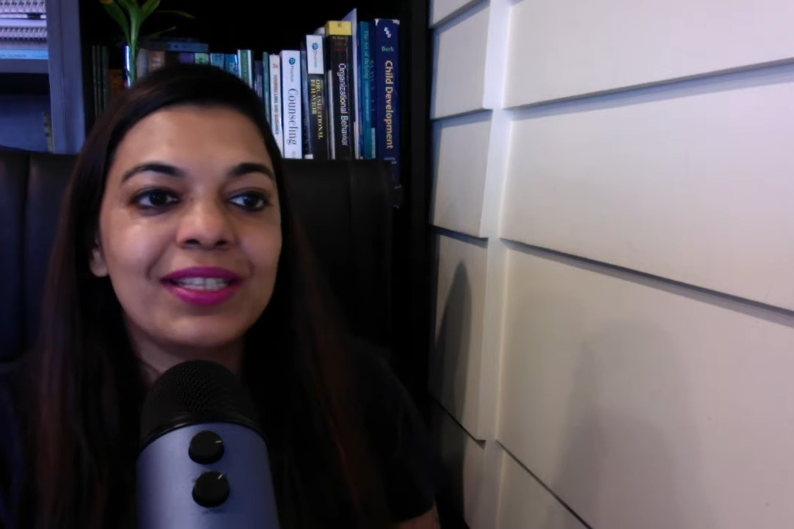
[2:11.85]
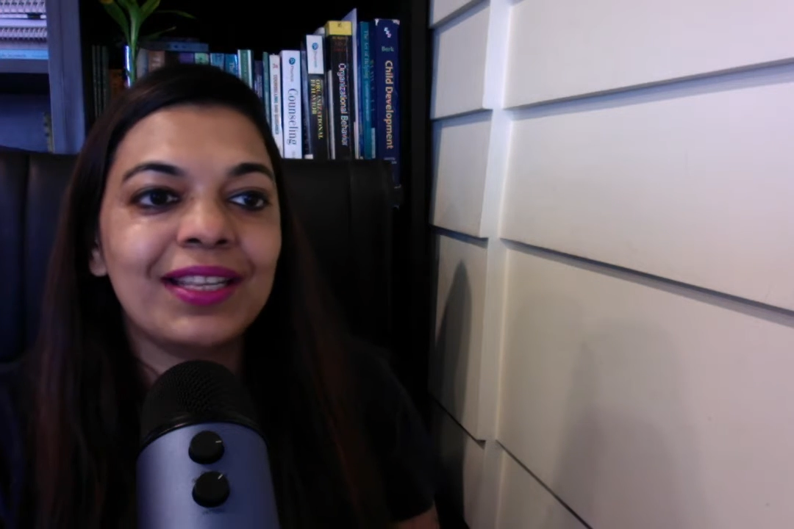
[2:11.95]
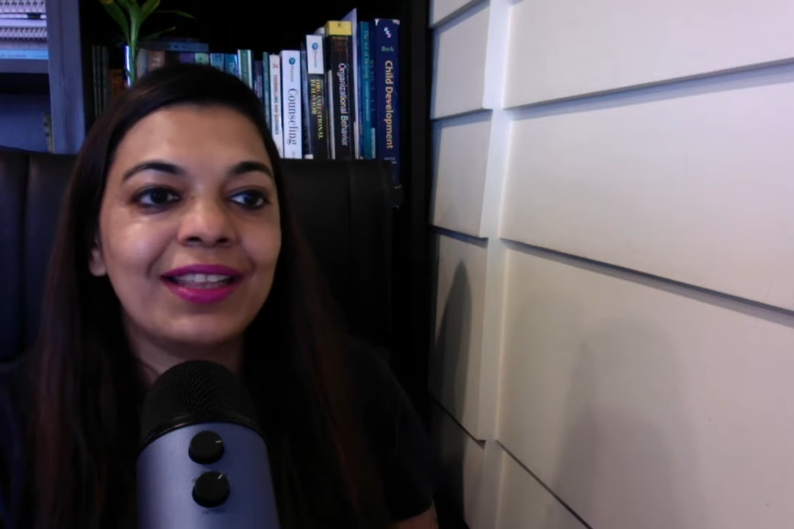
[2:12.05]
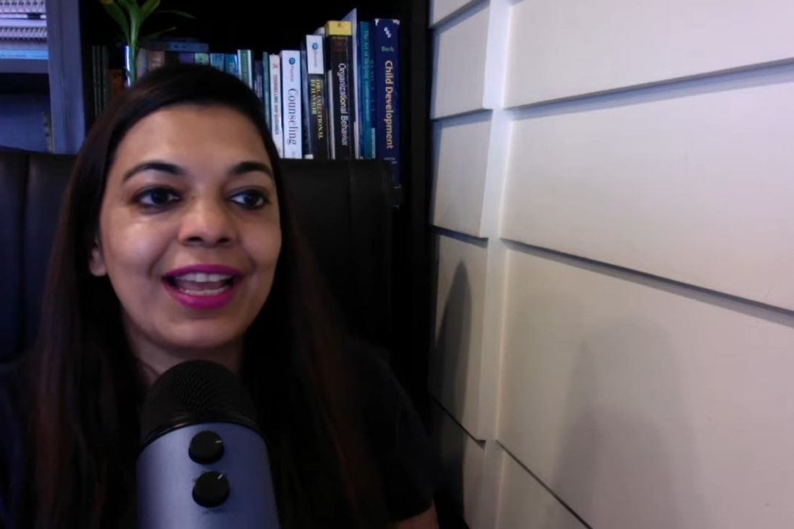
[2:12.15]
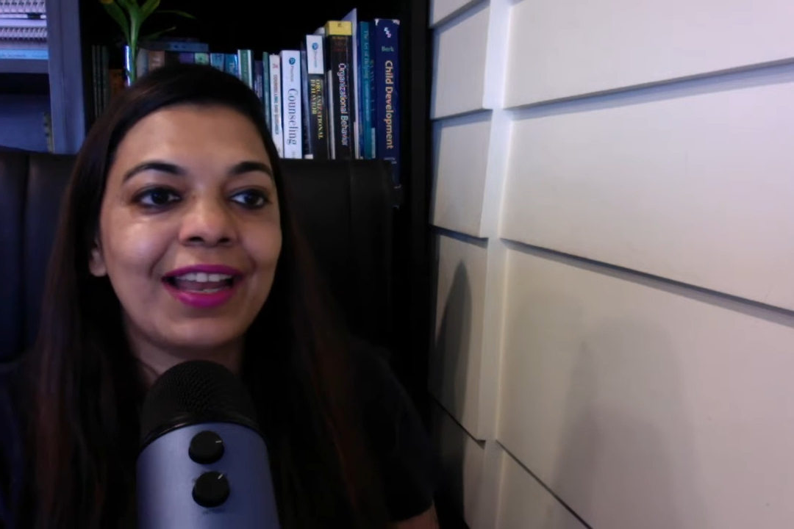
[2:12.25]

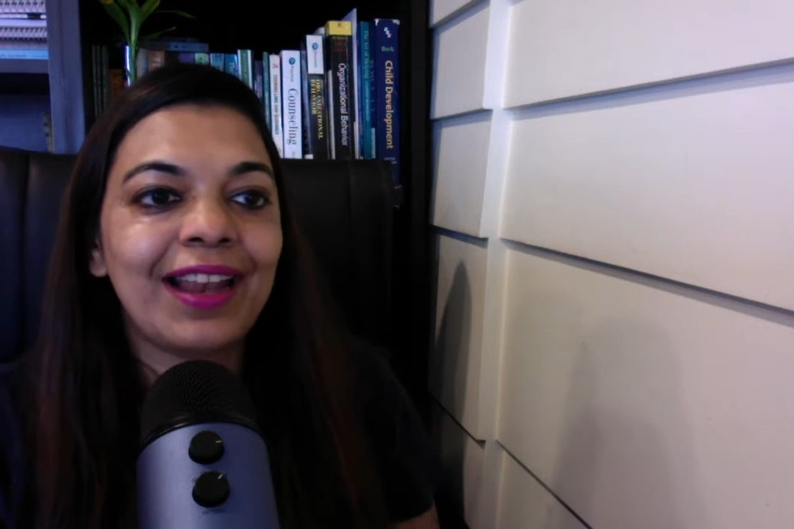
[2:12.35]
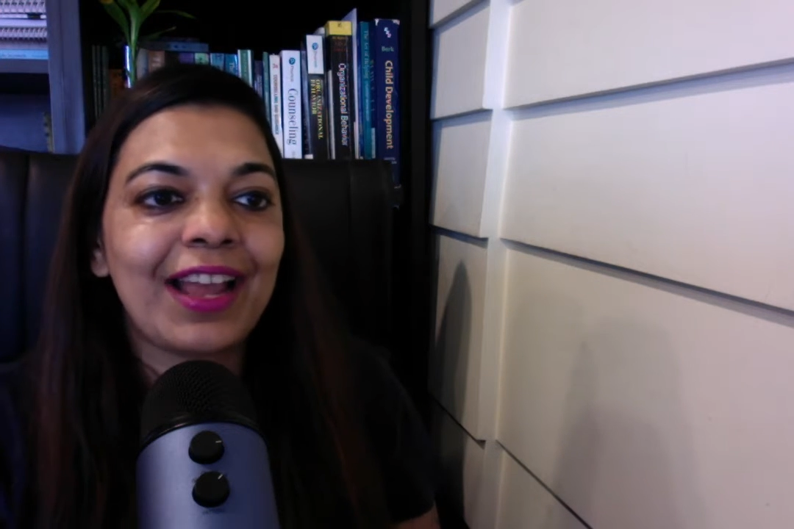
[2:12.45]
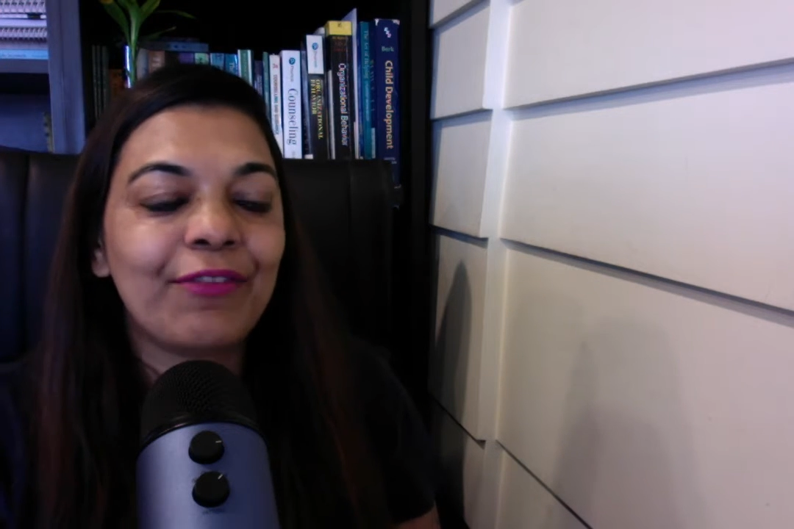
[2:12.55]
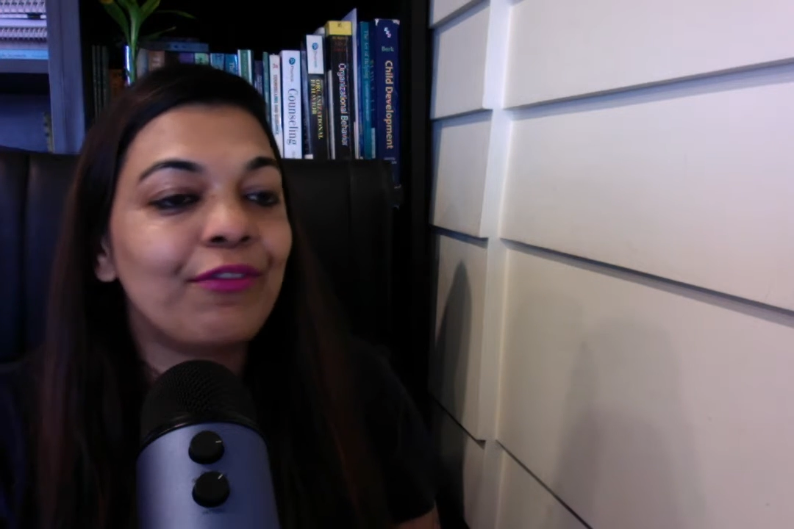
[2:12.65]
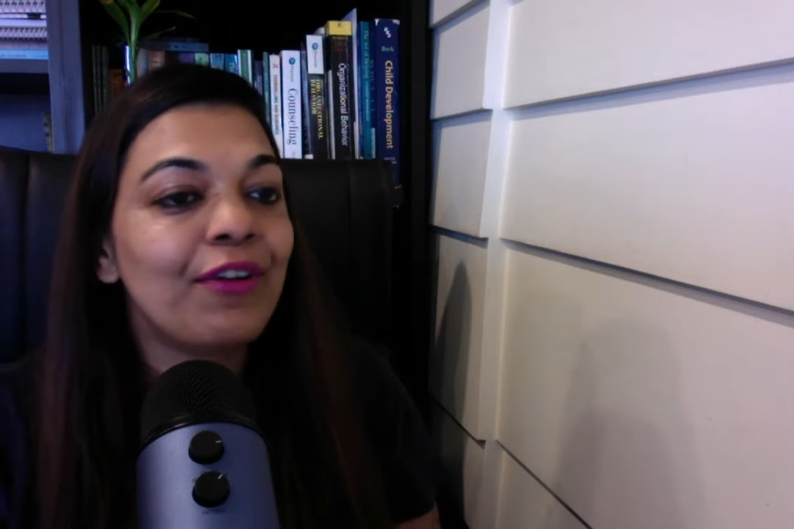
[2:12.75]
in their
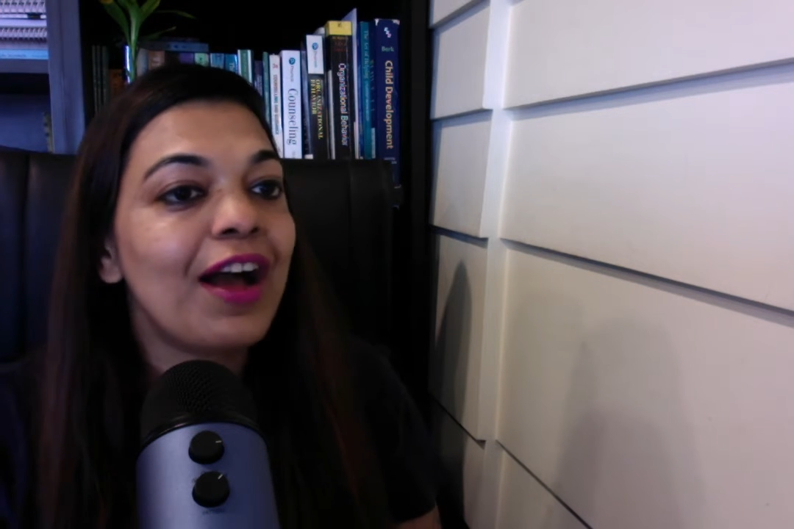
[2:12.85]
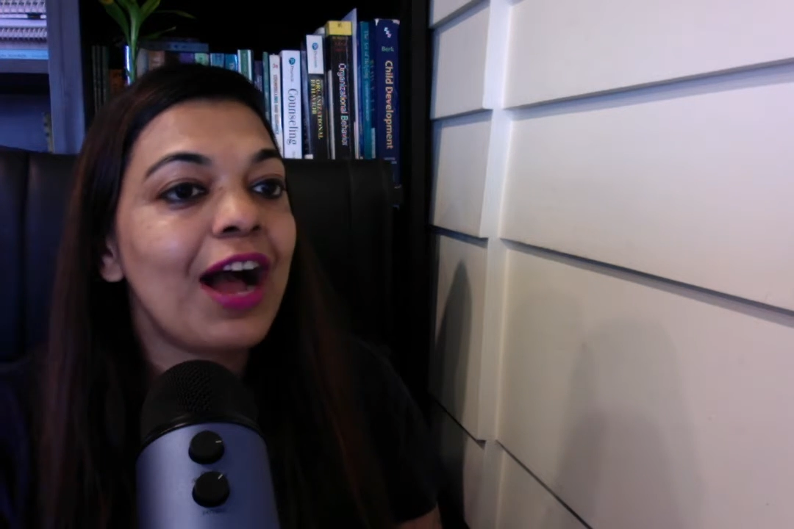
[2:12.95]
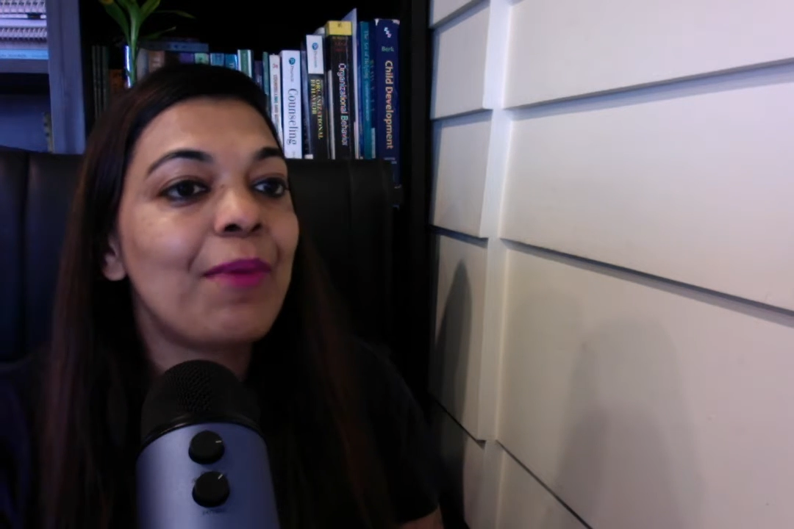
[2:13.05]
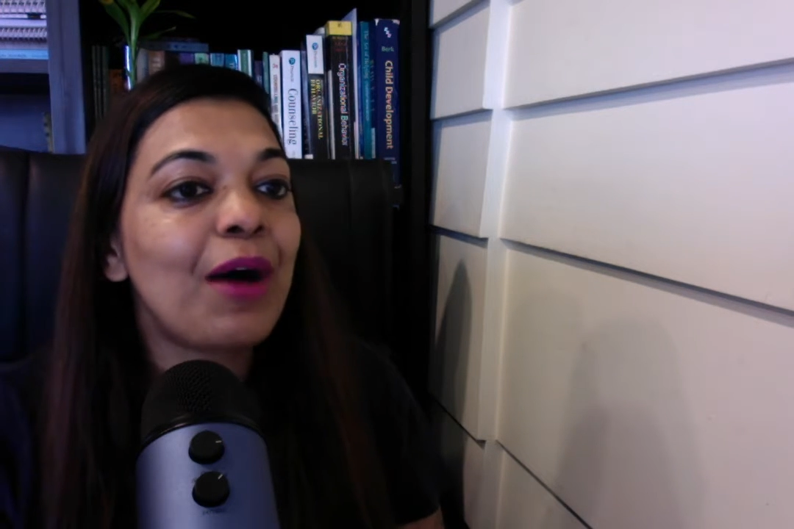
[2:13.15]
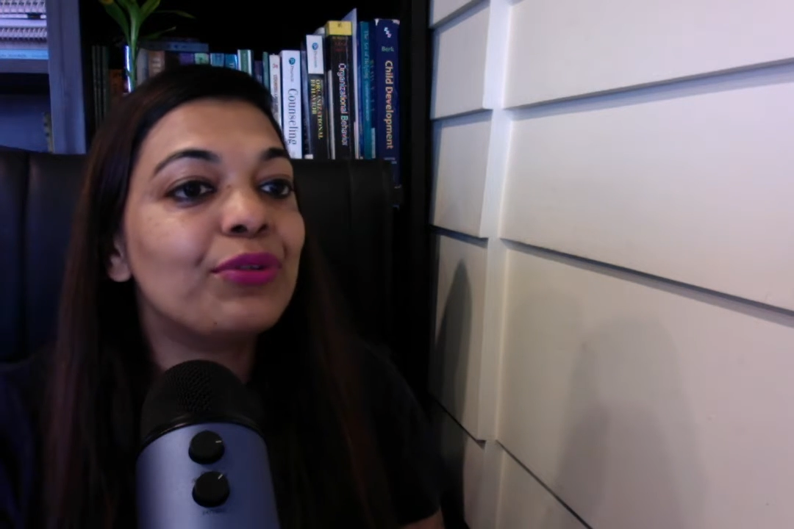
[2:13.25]
life,
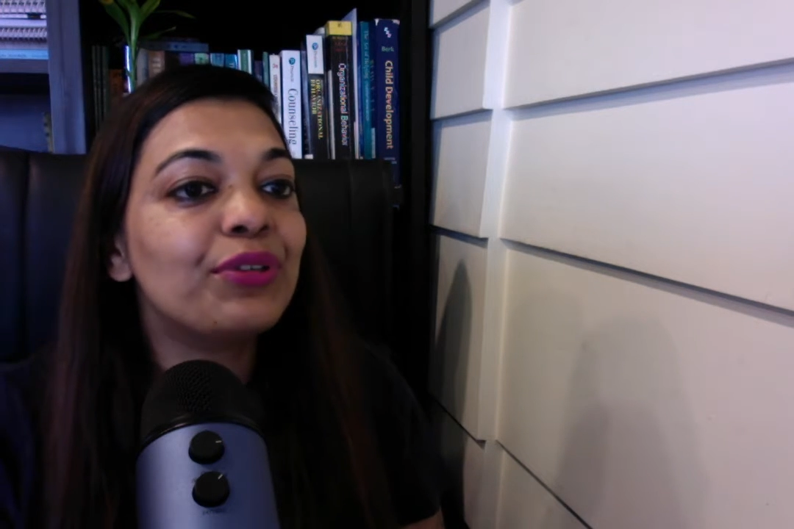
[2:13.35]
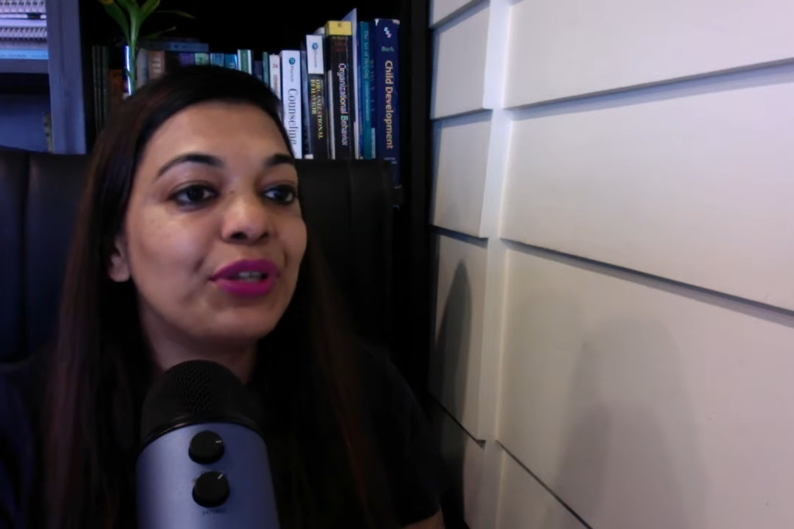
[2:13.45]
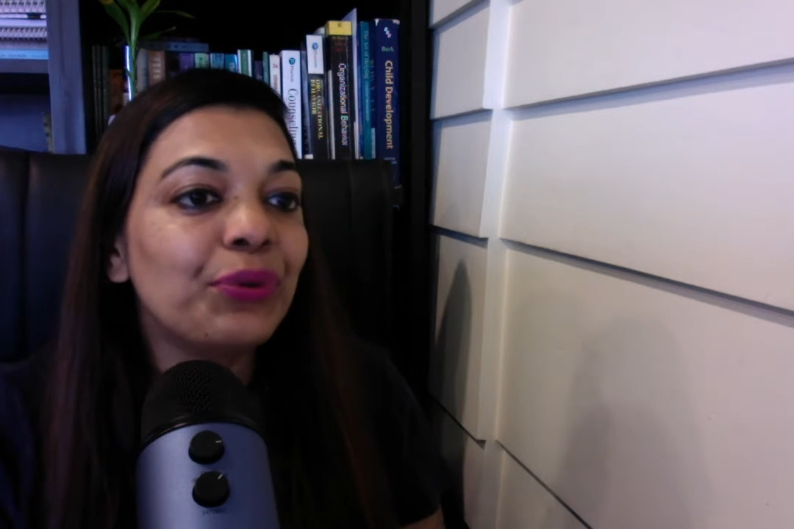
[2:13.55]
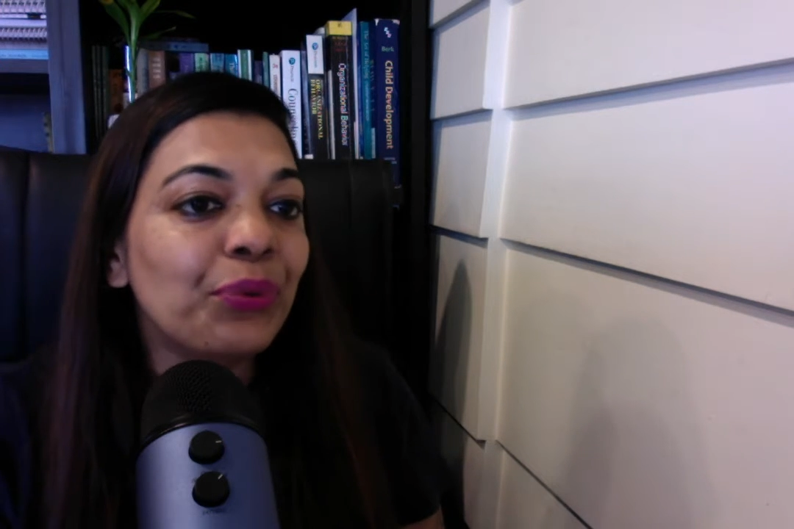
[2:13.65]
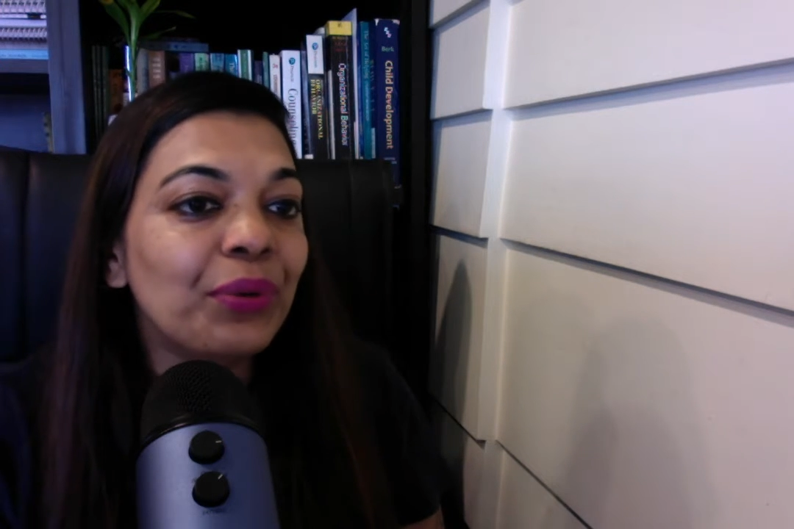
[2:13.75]
about you.